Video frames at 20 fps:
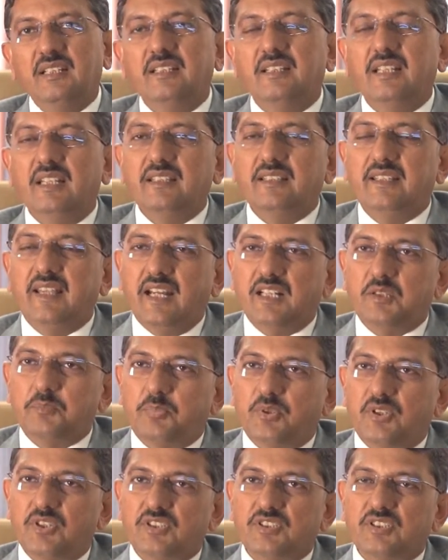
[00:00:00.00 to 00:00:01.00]
then
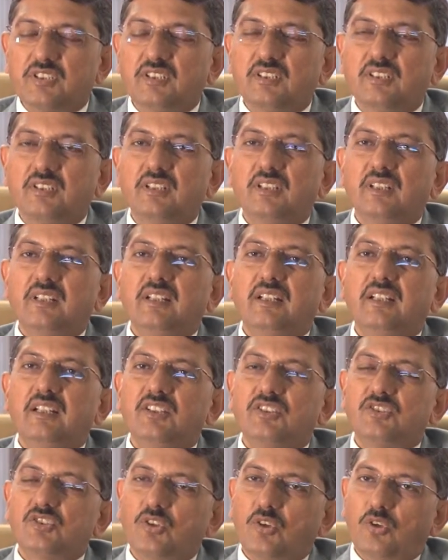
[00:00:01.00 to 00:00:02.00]
that person
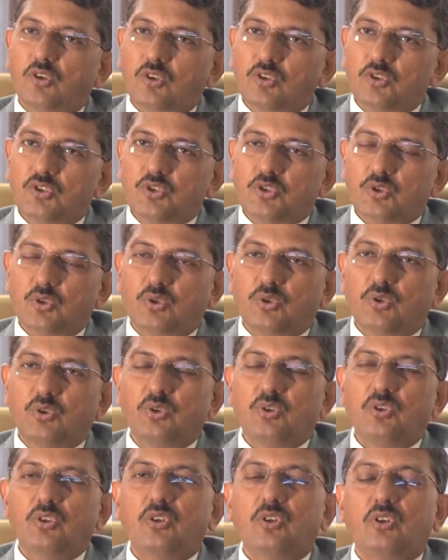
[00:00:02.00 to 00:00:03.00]
is
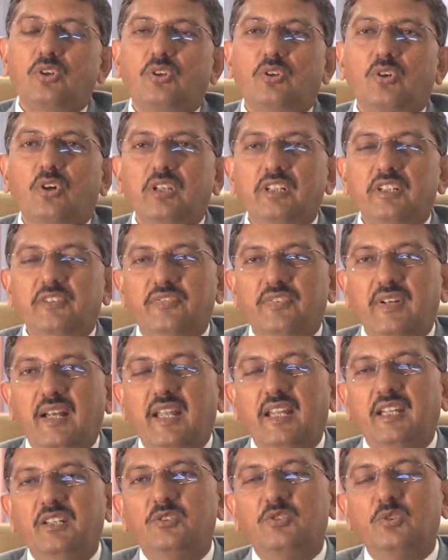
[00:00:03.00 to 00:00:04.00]
also
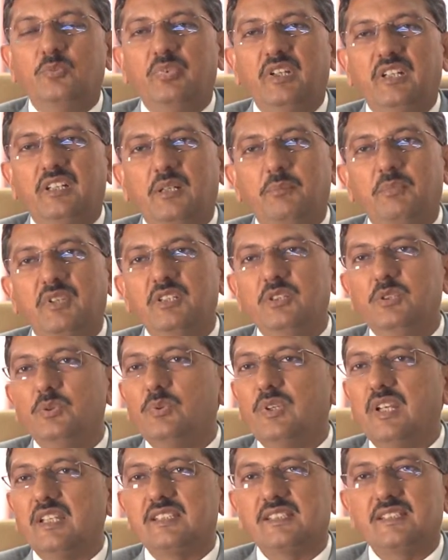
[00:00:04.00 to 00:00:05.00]
qualifying to become a
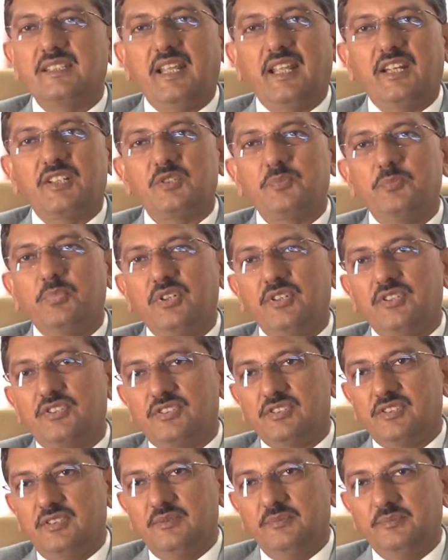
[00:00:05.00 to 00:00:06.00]
US tax
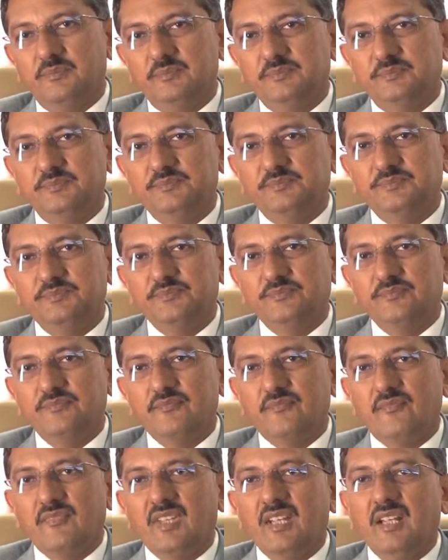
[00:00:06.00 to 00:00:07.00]
person.
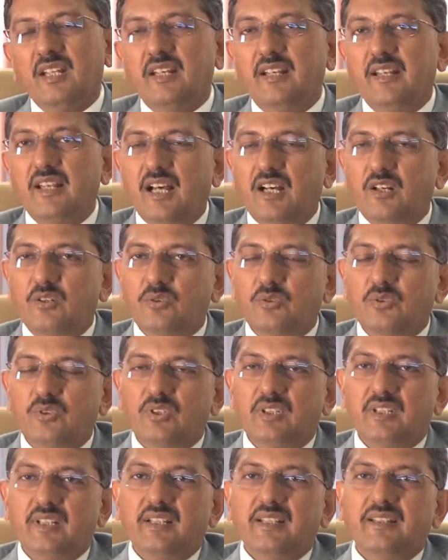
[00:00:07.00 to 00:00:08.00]

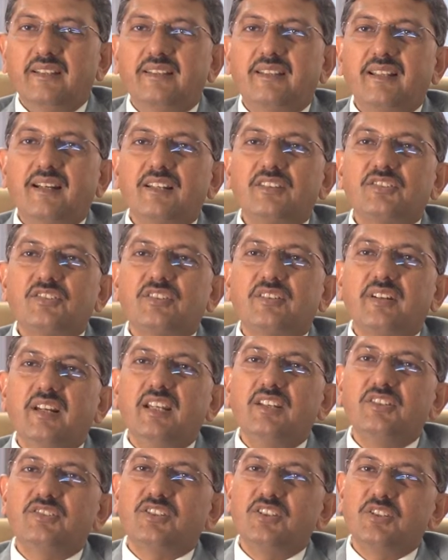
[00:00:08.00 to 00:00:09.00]
Now, there are
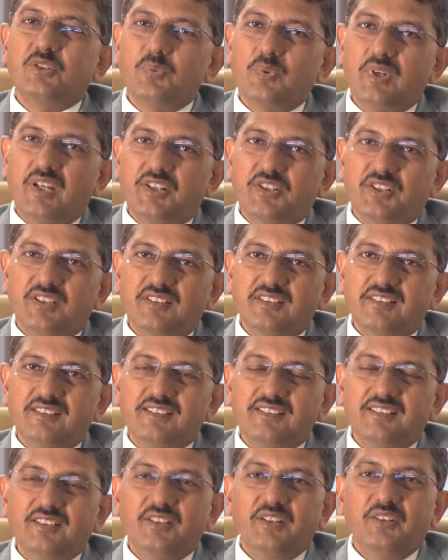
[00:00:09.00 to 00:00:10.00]
strange
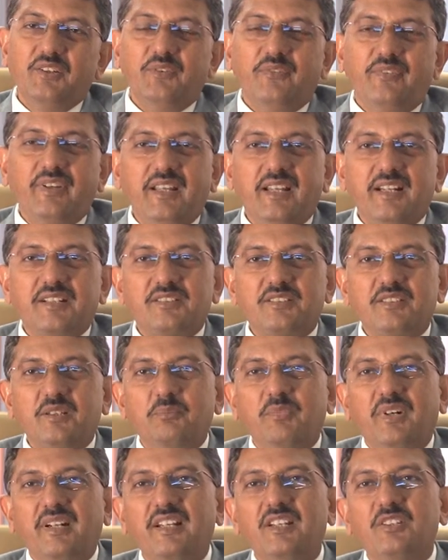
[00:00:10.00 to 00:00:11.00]
situations where
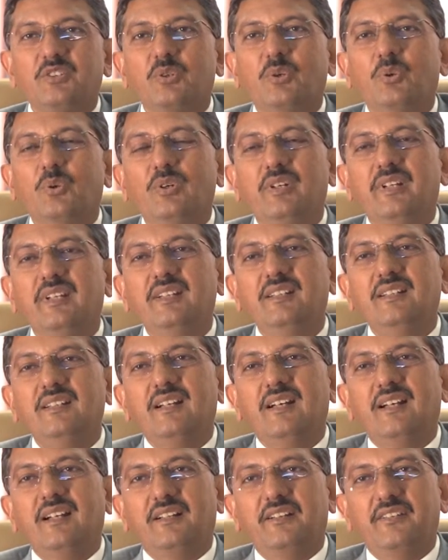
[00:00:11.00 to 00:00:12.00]
somebody is
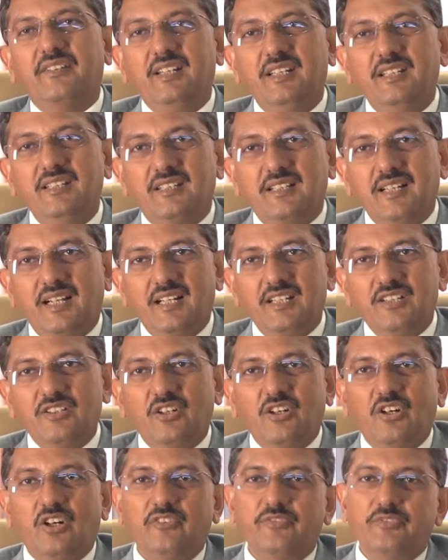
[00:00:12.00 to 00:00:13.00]
holding a green
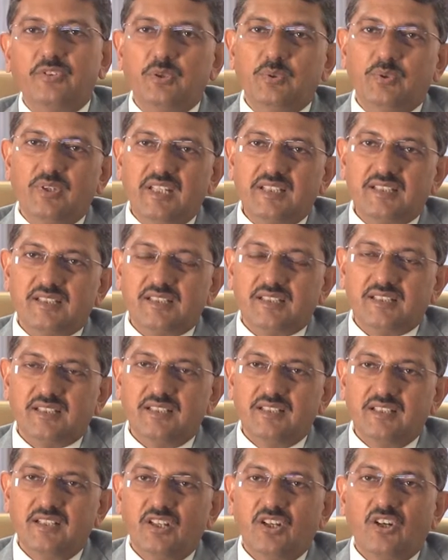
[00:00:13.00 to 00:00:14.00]
card of
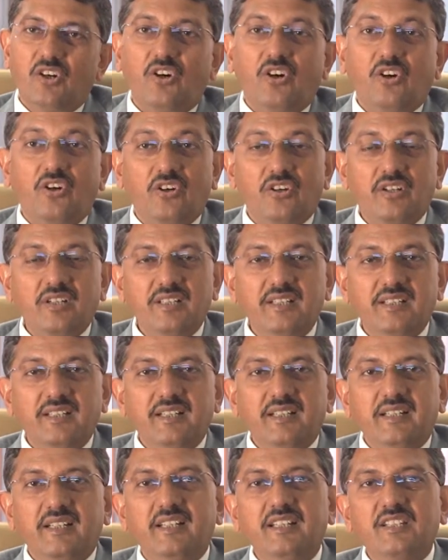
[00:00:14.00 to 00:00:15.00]
US or
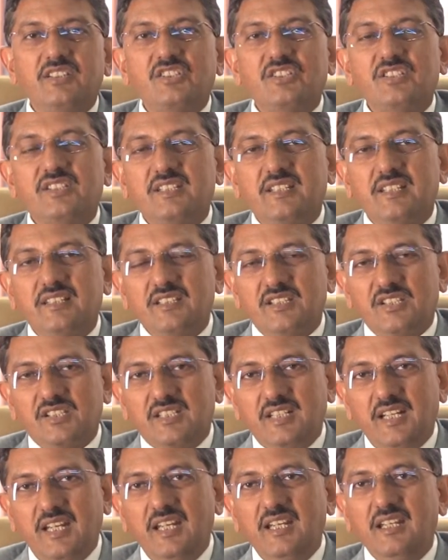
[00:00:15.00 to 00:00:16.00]
is
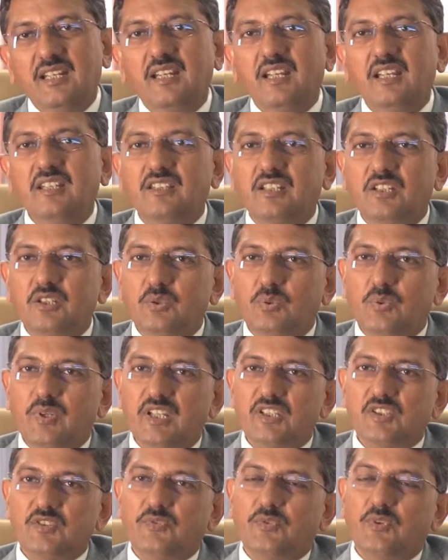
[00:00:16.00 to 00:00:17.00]
staying in the
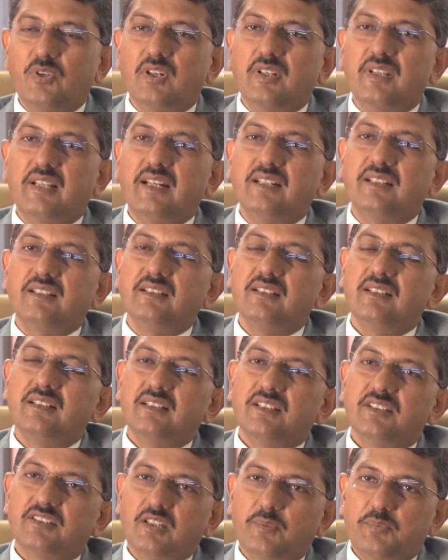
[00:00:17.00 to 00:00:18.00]
US for that
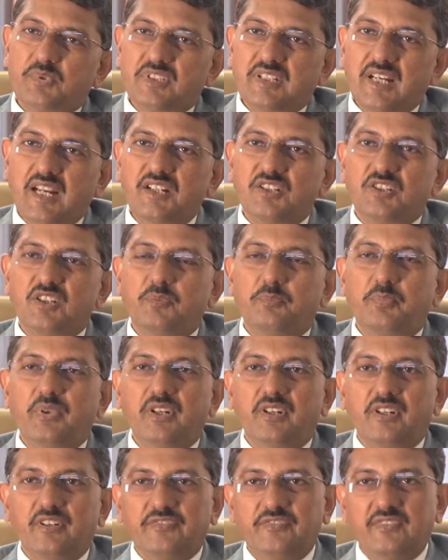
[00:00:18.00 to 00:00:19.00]
substantial
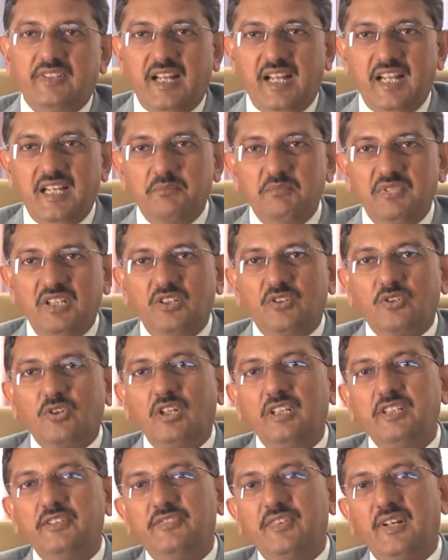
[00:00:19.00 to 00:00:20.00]
period of time and
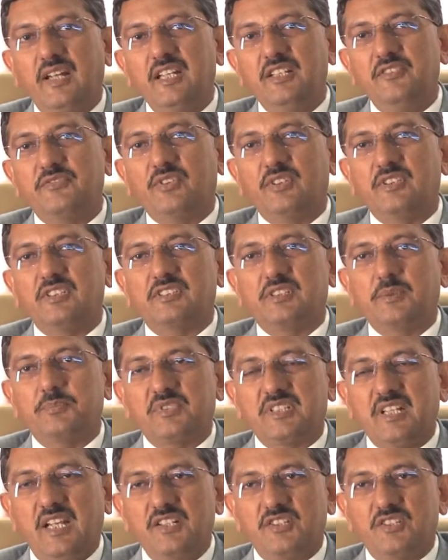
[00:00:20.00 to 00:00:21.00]
qualifying for the
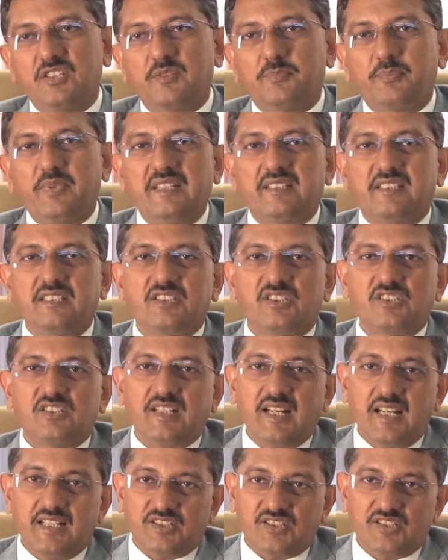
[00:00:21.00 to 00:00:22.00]
substantial presence
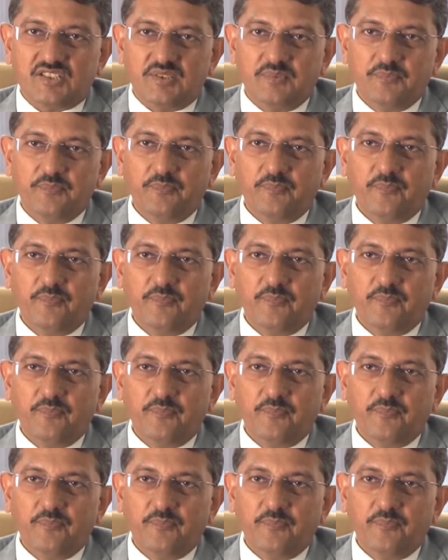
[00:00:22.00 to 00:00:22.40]
test.